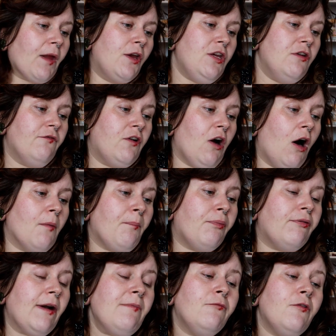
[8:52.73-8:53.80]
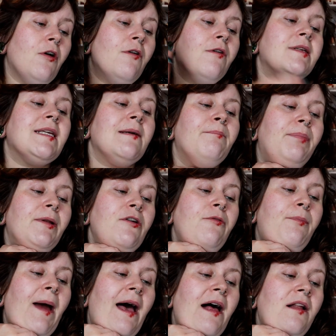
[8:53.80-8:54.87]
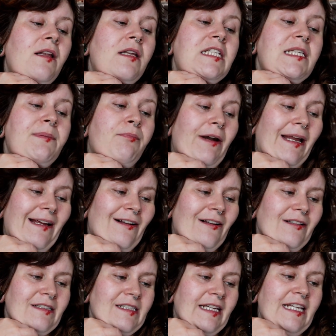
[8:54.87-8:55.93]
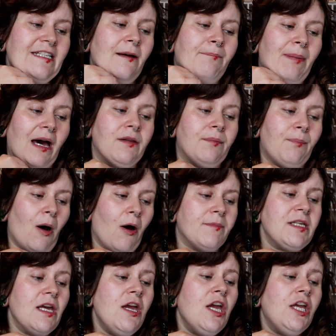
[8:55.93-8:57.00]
You've got primrose and bluebell sprinkles. These are bath bombs.